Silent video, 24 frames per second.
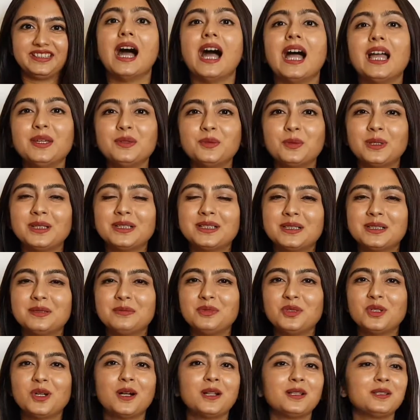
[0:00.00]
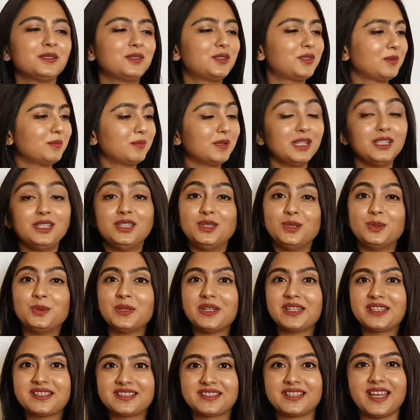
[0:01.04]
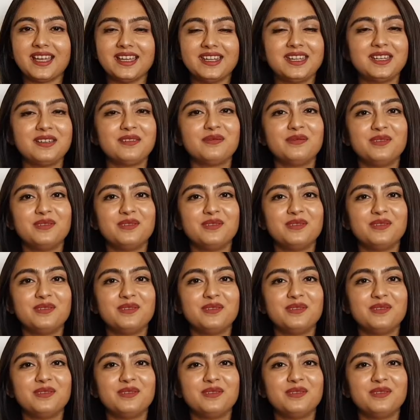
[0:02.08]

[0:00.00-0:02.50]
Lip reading: I welcome you all to my new exciting